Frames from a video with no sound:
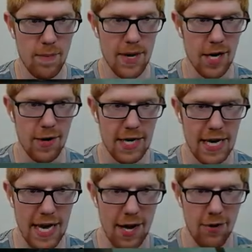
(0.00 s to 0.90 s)
where am I going
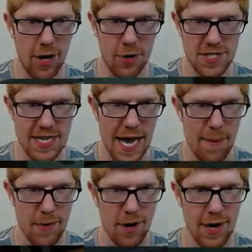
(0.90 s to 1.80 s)
now? Oh,
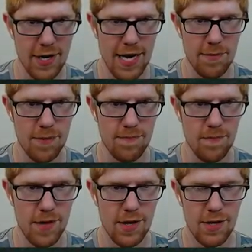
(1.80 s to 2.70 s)
stop. All right, time to.
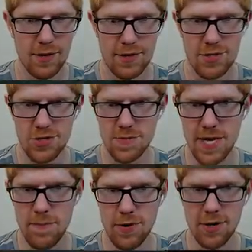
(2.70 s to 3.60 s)
Let's just
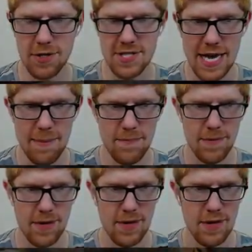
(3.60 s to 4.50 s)
temporarily stop.
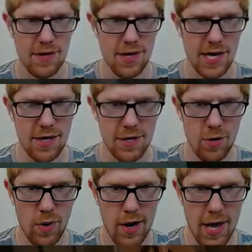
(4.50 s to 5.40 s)
I didn't
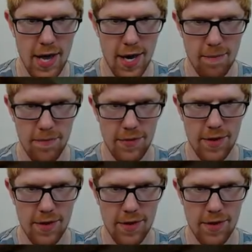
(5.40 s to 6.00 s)
know where I am.